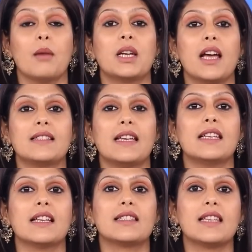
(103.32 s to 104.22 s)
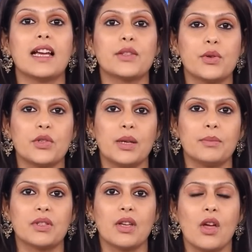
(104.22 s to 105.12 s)
harmonizing India's tax
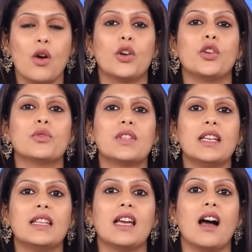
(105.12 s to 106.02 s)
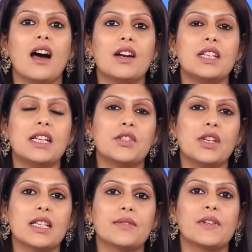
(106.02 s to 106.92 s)
regimes, or using the
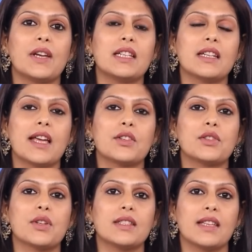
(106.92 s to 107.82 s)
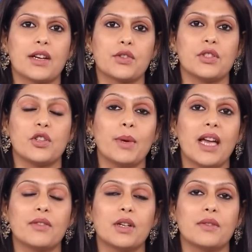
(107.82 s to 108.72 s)
RTGS for international transactions. You may
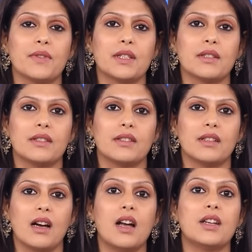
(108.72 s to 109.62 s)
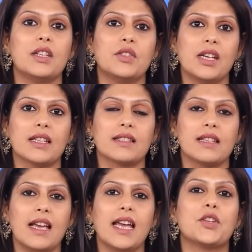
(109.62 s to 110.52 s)
have heard of it, RTGS.
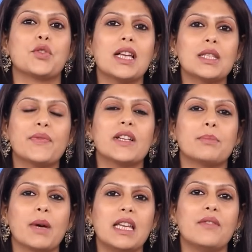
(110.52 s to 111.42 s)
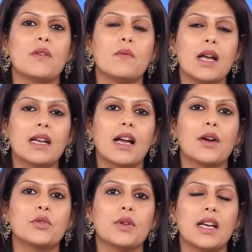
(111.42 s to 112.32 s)
It transfers money from one
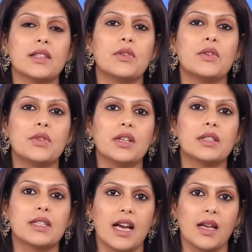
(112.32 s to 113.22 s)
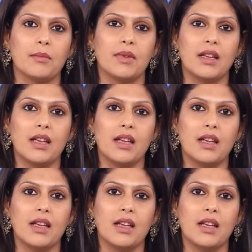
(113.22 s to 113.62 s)
account to another in real time.